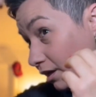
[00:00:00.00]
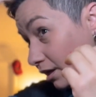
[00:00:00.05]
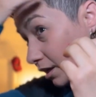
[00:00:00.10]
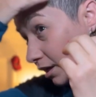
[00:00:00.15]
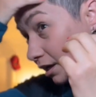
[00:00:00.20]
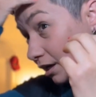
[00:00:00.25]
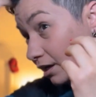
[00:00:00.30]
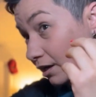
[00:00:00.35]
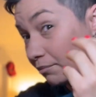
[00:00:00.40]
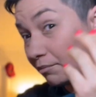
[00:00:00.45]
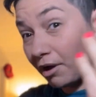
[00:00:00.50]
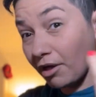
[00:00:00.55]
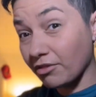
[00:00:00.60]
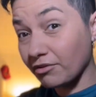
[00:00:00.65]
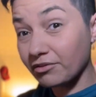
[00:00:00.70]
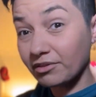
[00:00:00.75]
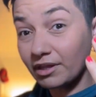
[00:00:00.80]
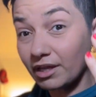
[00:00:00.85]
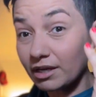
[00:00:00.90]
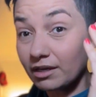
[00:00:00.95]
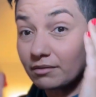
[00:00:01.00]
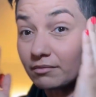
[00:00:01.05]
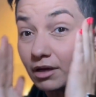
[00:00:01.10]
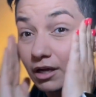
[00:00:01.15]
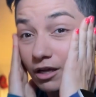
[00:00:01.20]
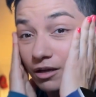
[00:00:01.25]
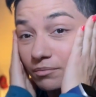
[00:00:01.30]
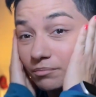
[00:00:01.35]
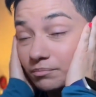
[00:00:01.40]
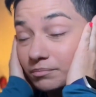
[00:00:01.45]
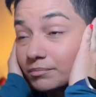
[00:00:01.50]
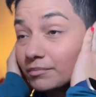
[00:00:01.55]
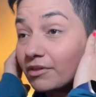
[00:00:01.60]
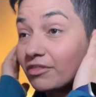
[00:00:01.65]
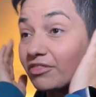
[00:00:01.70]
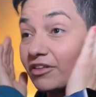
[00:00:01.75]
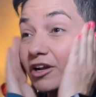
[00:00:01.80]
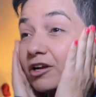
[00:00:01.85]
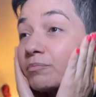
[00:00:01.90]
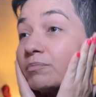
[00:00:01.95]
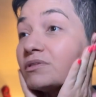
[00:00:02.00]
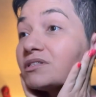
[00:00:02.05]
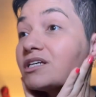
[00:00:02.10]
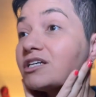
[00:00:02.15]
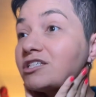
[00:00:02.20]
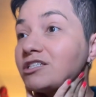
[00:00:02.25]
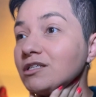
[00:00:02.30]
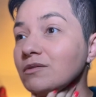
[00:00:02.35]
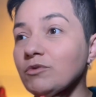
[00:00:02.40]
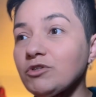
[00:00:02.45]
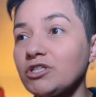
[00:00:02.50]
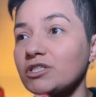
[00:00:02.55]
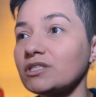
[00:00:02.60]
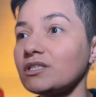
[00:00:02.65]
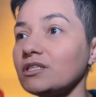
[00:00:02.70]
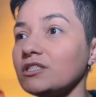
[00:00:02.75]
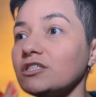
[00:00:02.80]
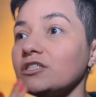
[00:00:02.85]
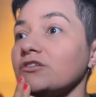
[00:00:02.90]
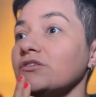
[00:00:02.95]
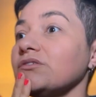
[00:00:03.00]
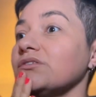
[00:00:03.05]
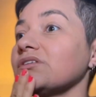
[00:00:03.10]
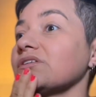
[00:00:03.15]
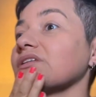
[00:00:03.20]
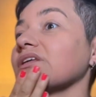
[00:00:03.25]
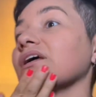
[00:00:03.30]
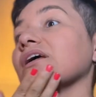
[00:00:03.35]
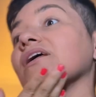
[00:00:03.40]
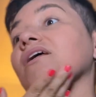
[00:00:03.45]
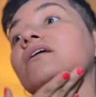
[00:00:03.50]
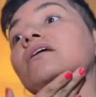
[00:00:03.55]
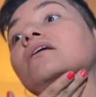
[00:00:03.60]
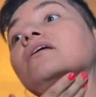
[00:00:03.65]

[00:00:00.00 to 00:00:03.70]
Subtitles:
other than therapy session, which just gets you into like